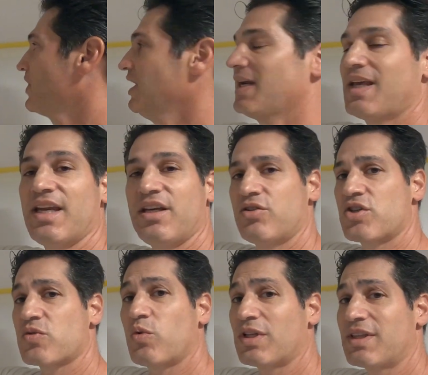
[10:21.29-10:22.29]
And again, you
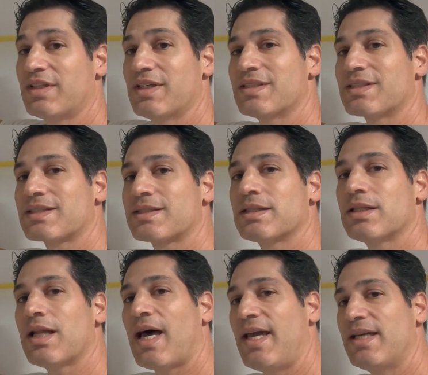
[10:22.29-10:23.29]
just want the
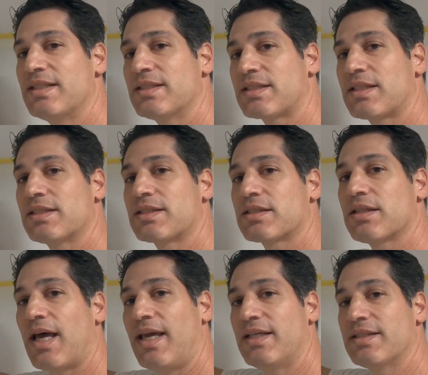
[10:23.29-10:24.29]

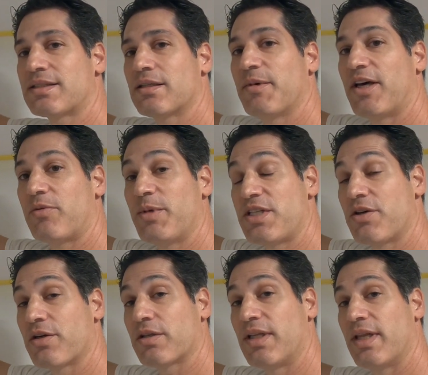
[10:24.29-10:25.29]
slightest amount of
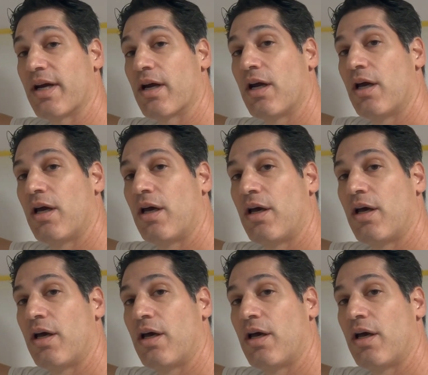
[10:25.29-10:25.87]
material in there.